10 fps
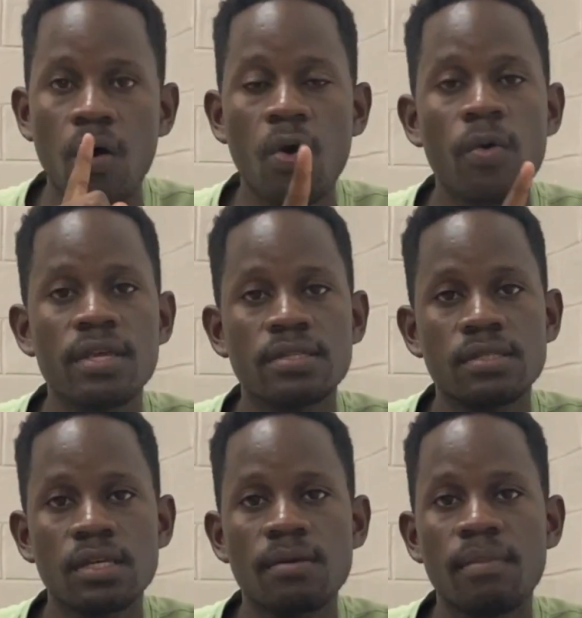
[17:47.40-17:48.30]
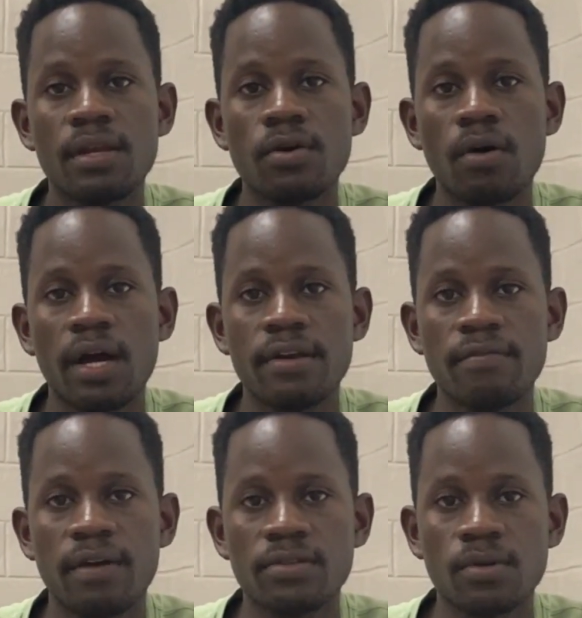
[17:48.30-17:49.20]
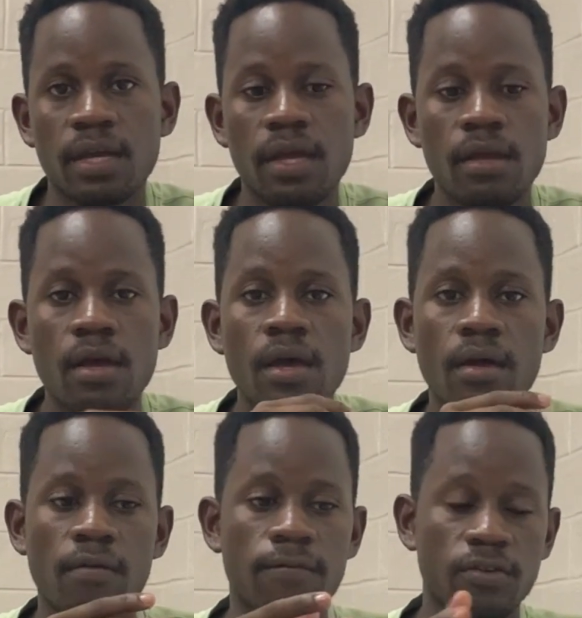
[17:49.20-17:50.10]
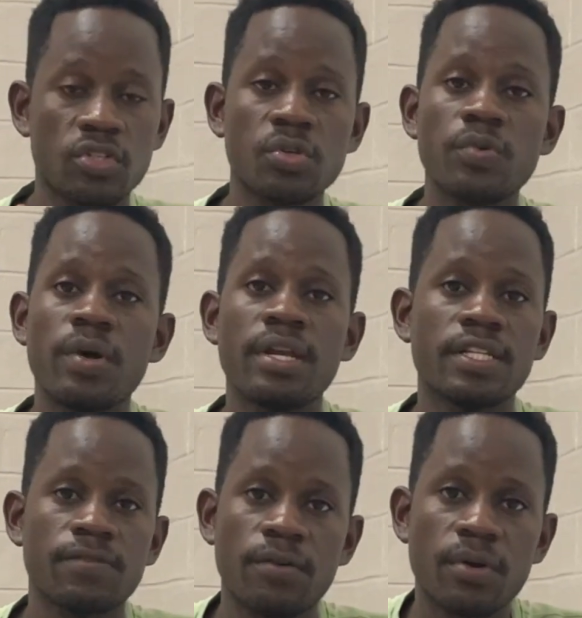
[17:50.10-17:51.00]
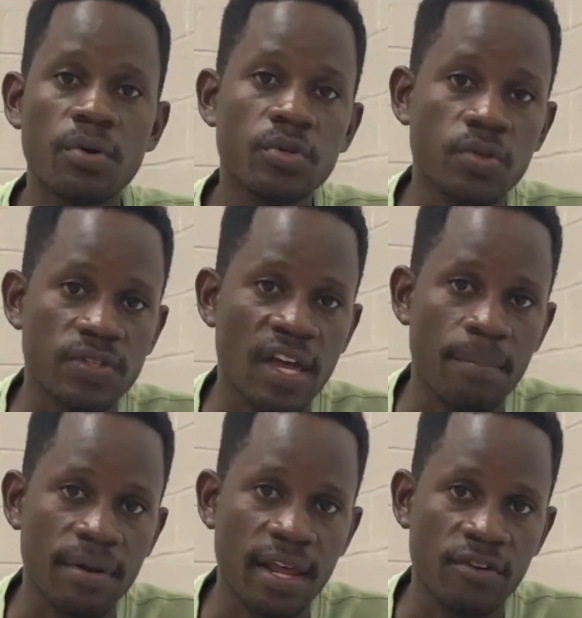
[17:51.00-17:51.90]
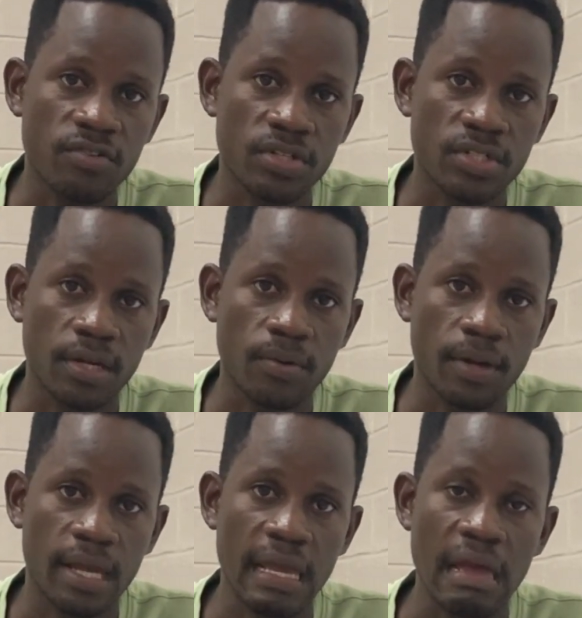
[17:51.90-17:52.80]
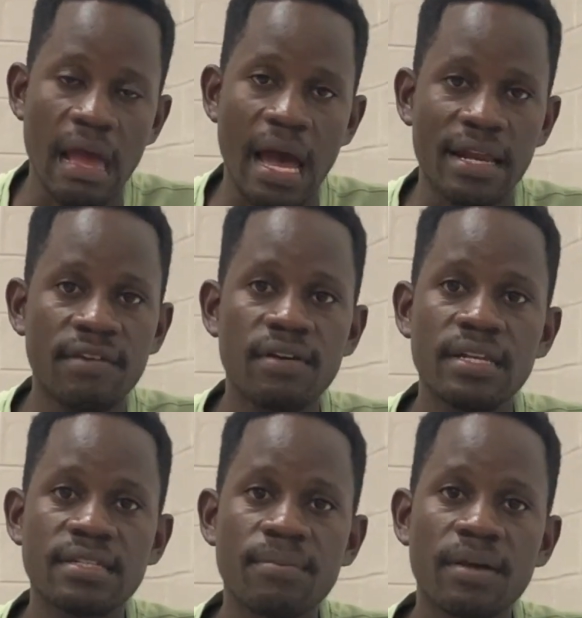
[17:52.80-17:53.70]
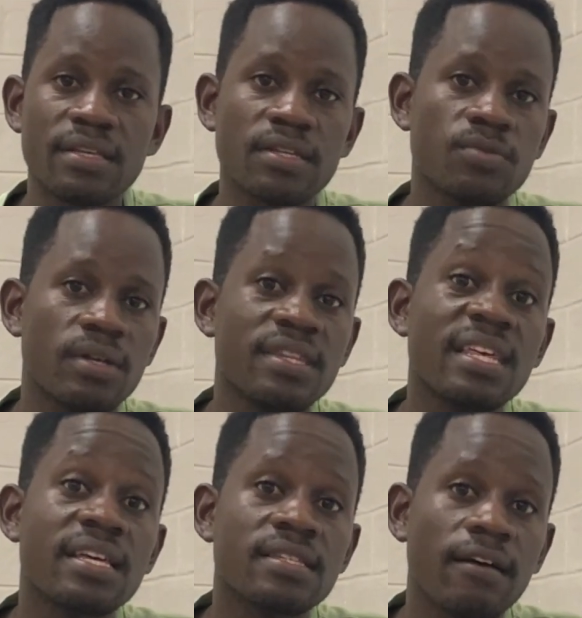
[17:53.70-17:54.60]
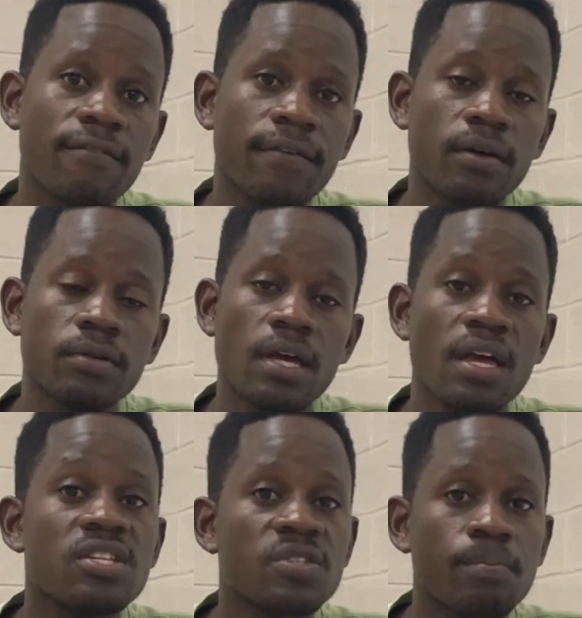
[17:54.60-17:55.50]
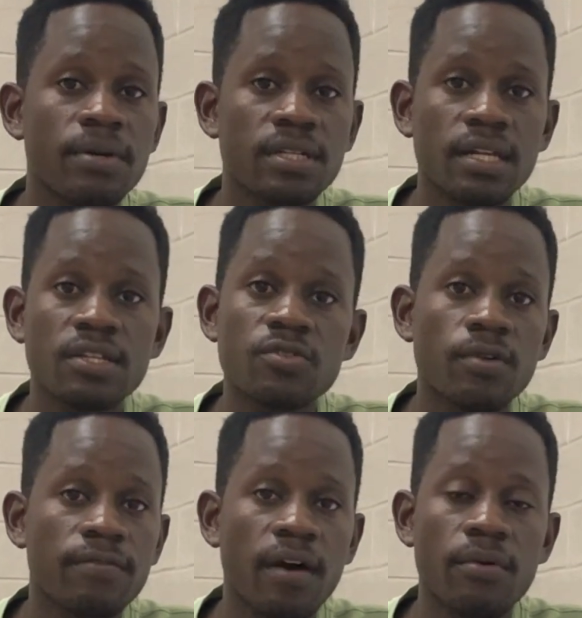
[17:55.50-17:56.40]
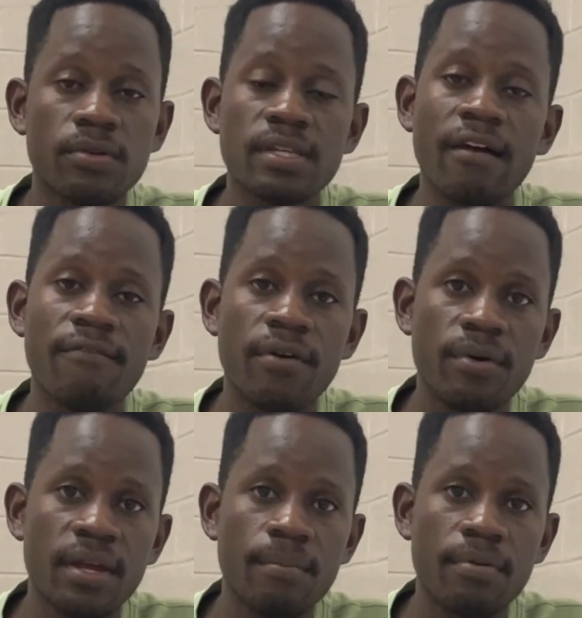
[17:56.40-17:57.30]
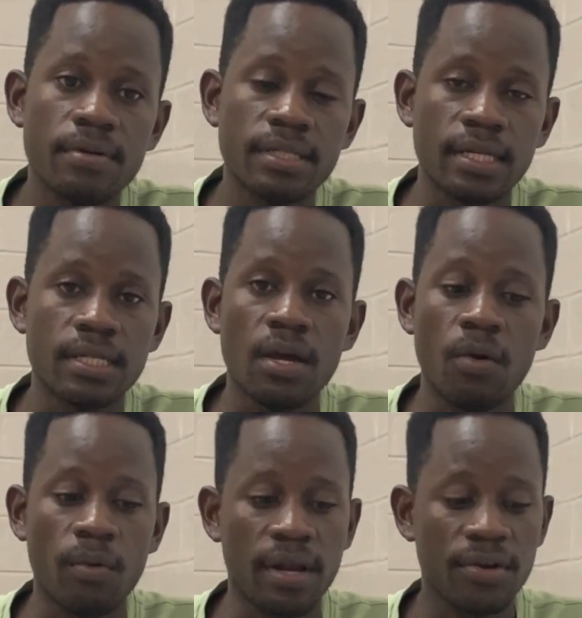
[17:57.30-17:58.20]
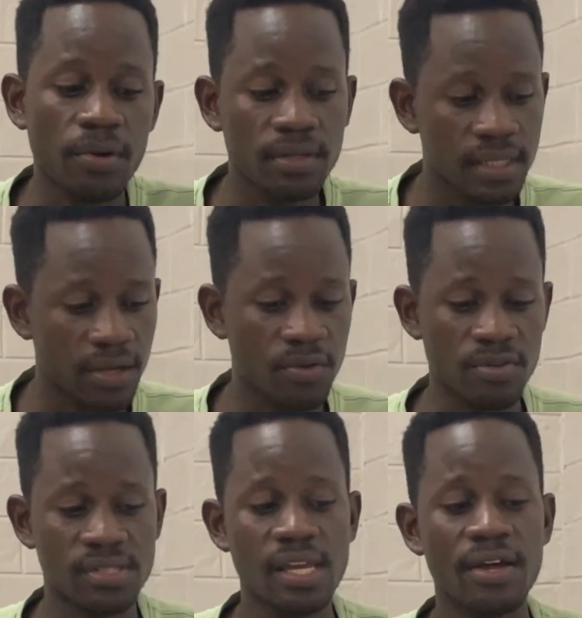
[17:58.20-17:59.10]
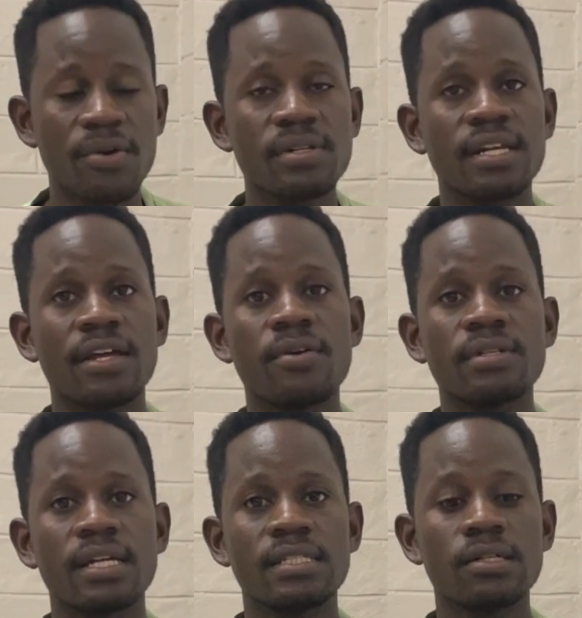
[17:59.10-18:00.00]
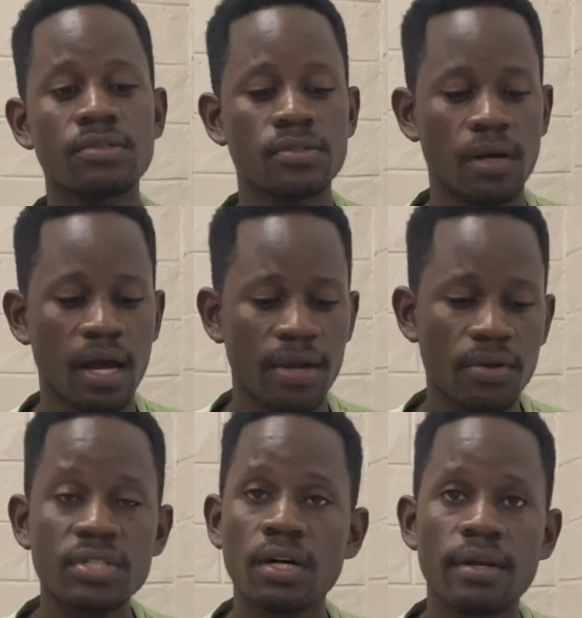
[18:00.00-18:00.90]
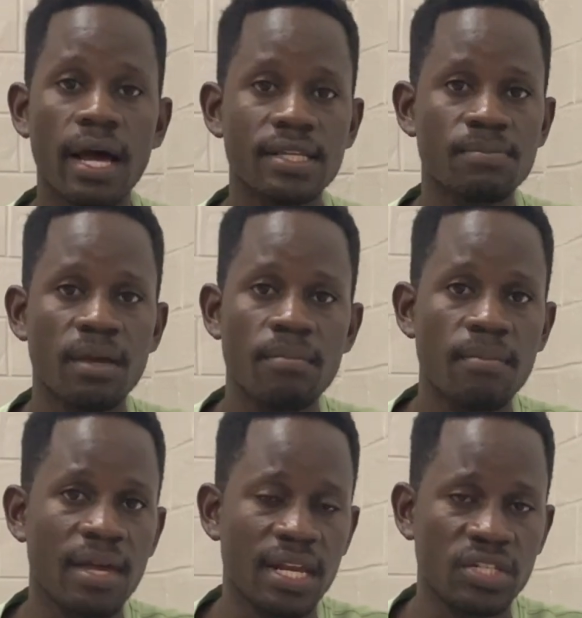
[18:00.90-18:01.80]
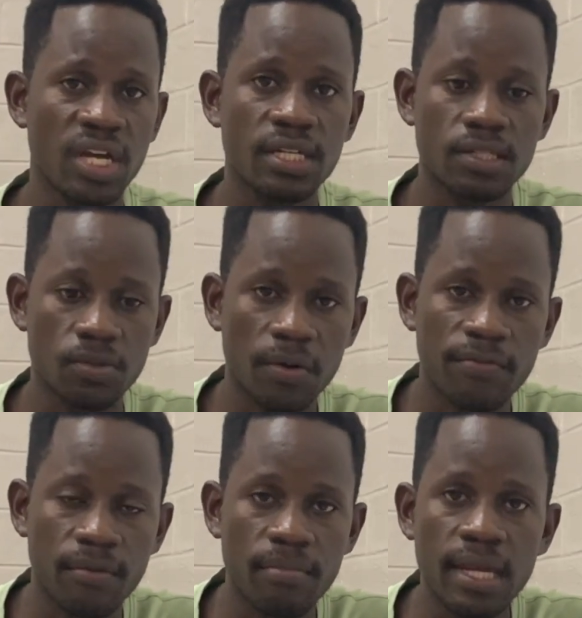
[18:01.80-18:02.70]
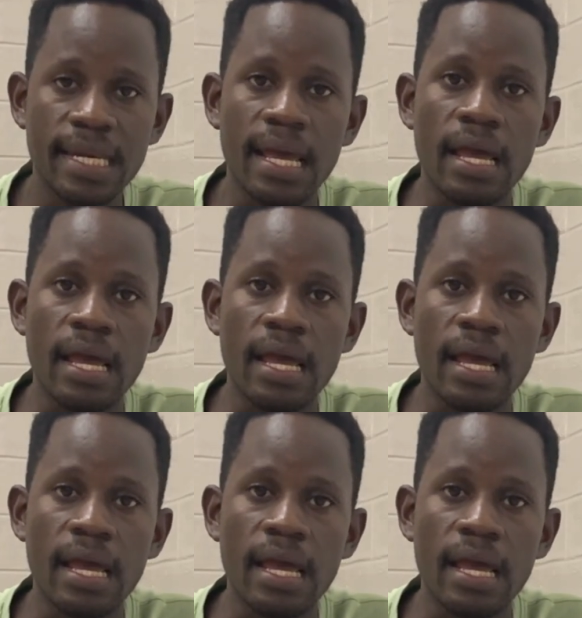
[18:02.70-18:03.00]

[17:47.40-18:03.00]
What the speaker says: Always seek medical advice, okay? For children, it's very good to see a pediatrician, okay? And even in some cases when things have failed, specialist referrals are very important. When you see a doctor and a doctor tells you, your child has maybe meningitis, God forbid,